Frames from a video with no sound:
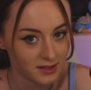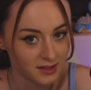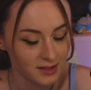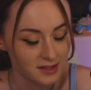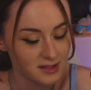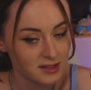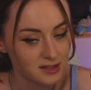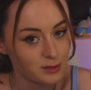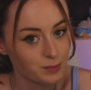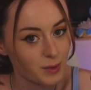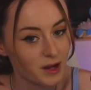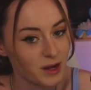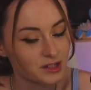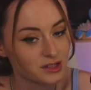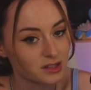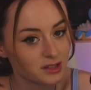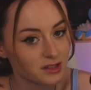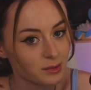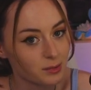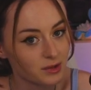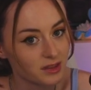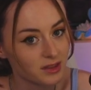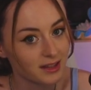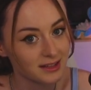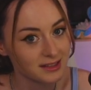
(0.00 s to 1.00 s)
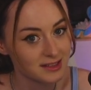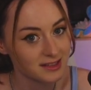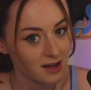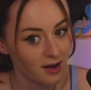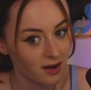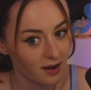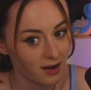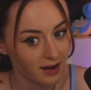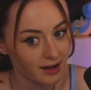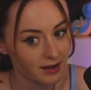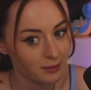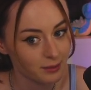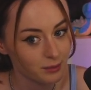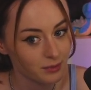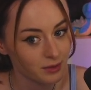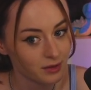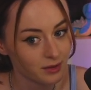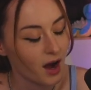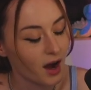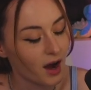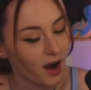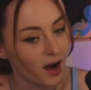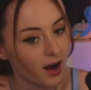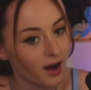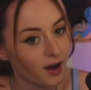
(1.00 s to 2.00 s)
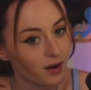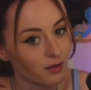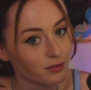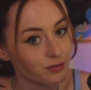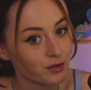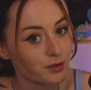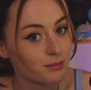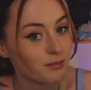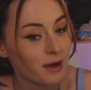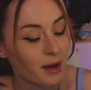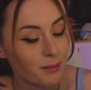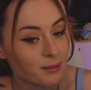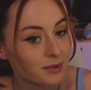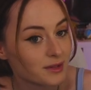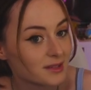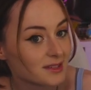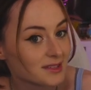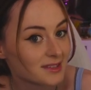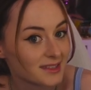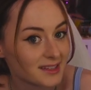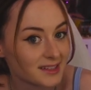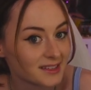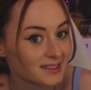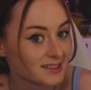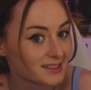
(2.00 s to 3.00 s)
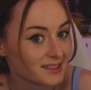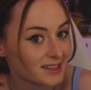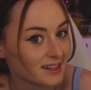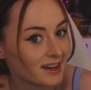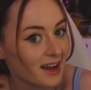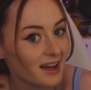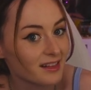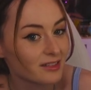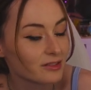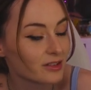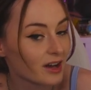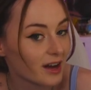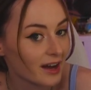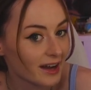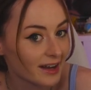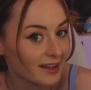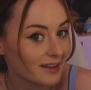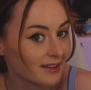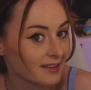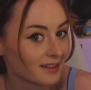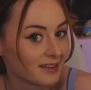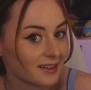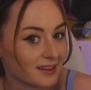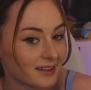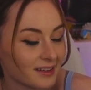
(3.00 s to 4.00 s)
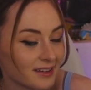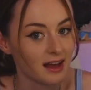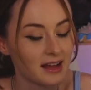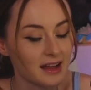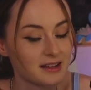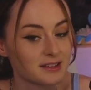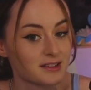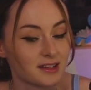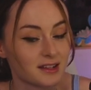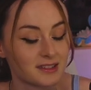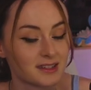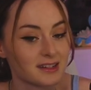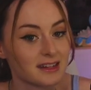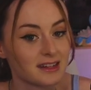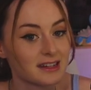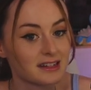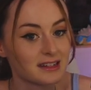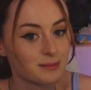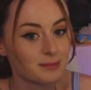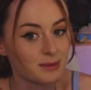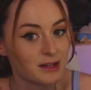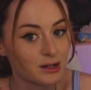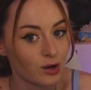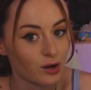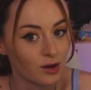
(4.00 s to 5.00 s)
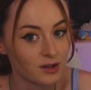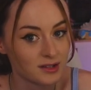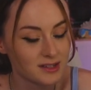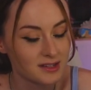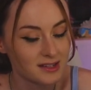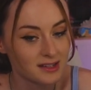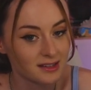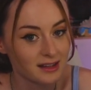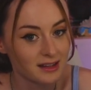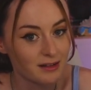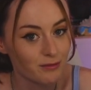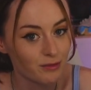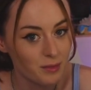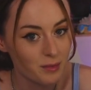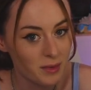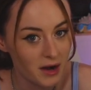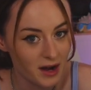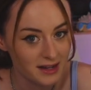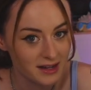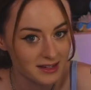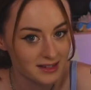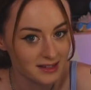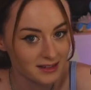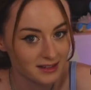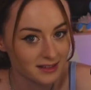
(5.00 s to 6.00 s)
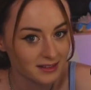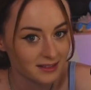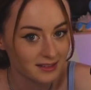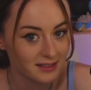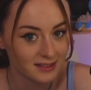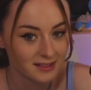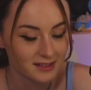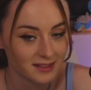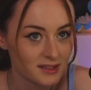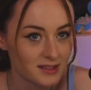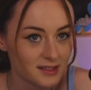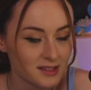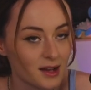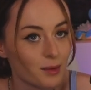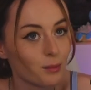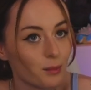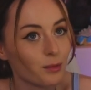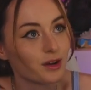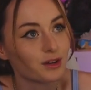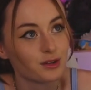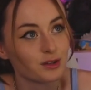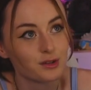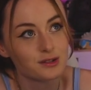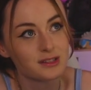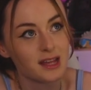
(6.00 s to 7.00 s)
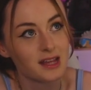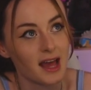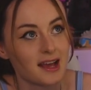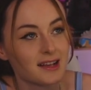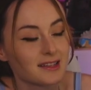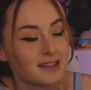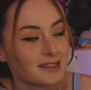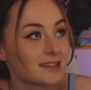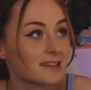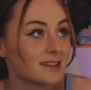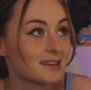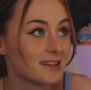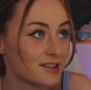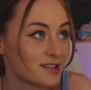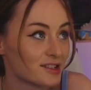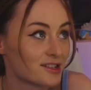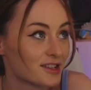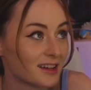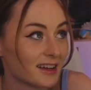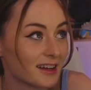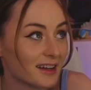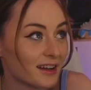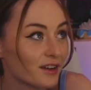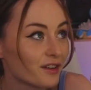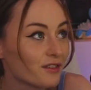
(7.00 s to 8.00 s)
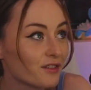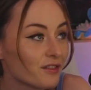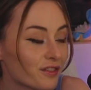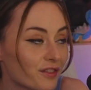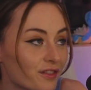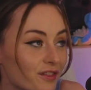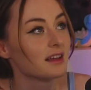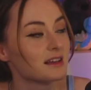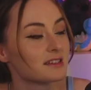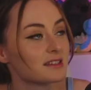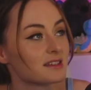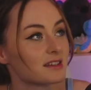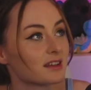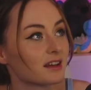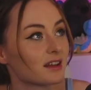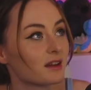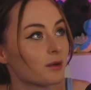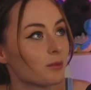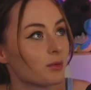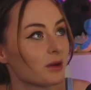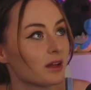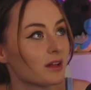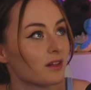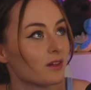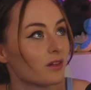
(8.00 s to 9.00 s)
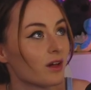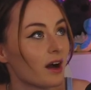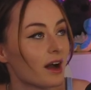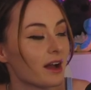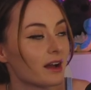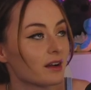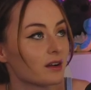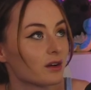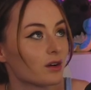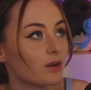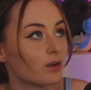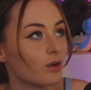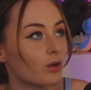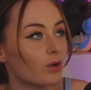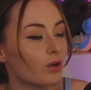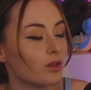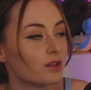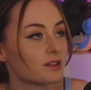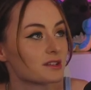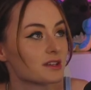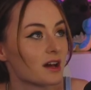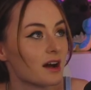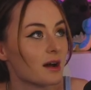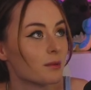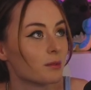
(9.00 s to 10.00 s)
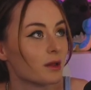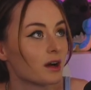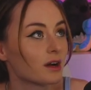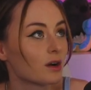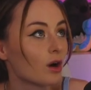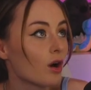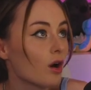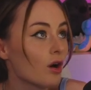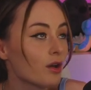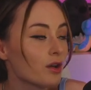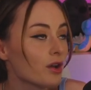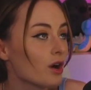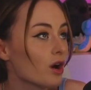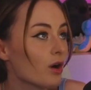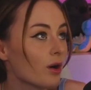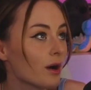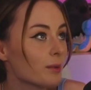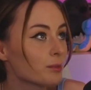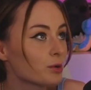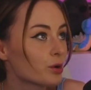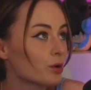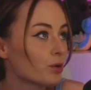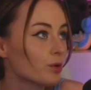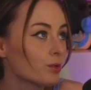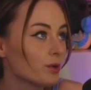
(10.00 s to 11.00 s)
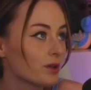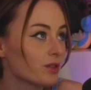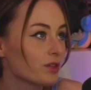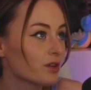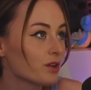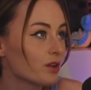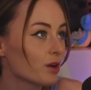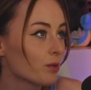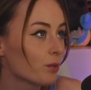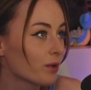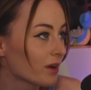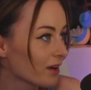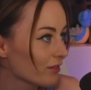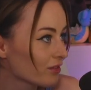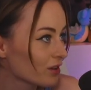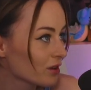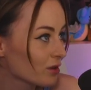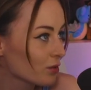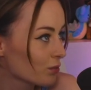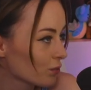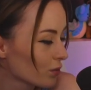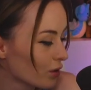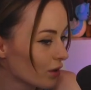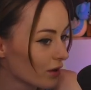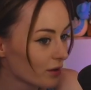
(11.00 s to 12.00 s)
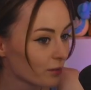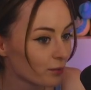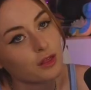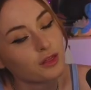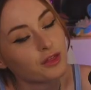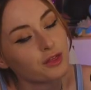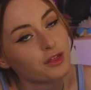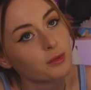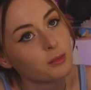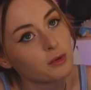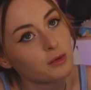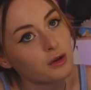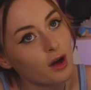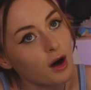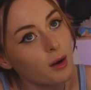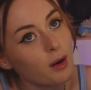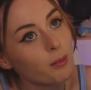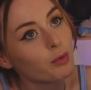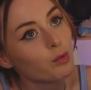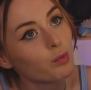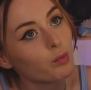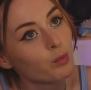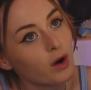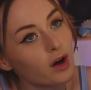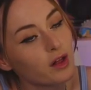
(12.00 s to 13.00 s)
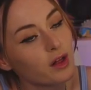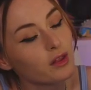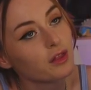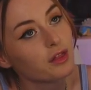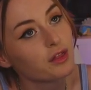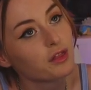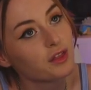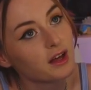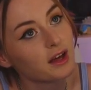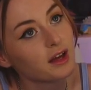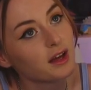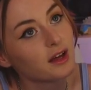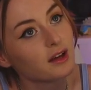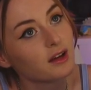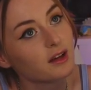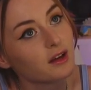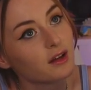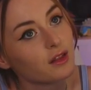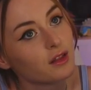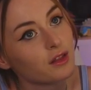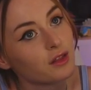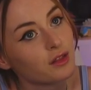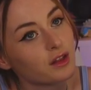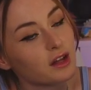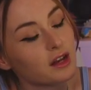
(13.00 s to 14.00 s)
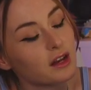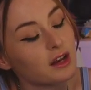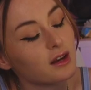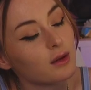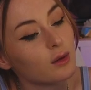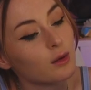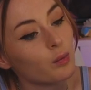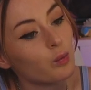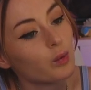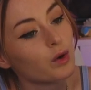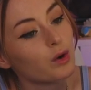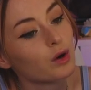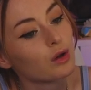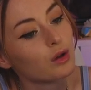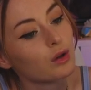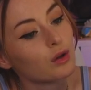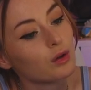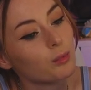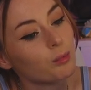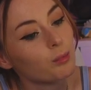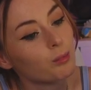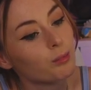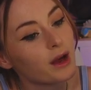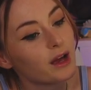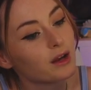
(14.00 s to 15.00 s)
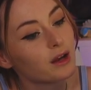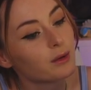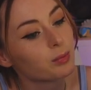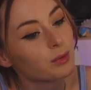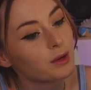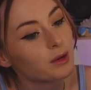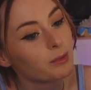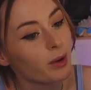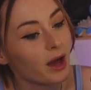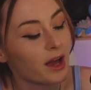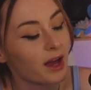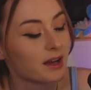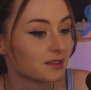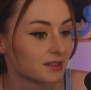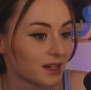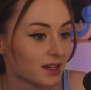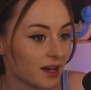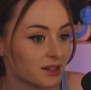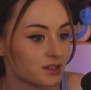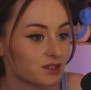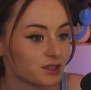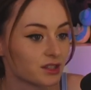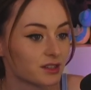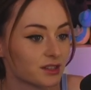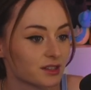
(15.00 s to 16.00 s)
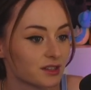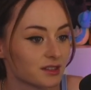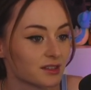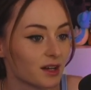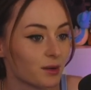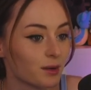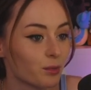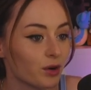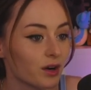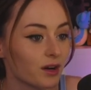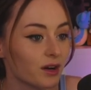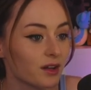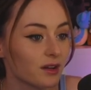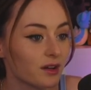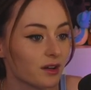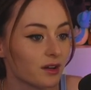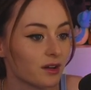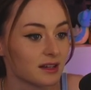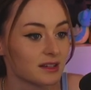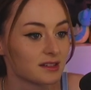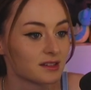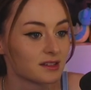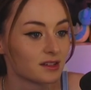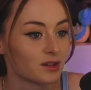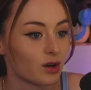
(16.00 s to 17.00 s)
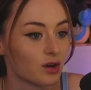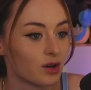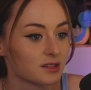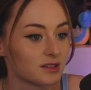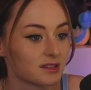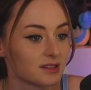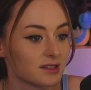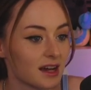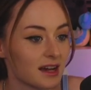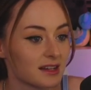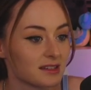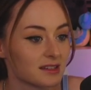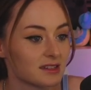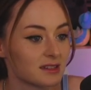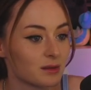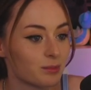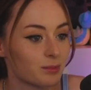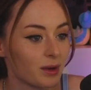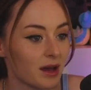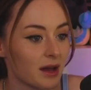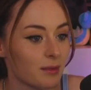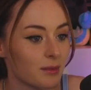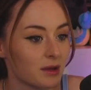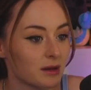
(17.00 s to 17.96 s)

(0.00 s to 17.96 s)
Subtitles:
especially with their time, remembers things that I like, and doesn't need to be constantly reminded. Someone who takes initiative, isn't gonna be like all the time like, oh no, I'm cool with, you know, whatever you want. The number one thing that will make me pay attention to someone, these are not states, it's a bare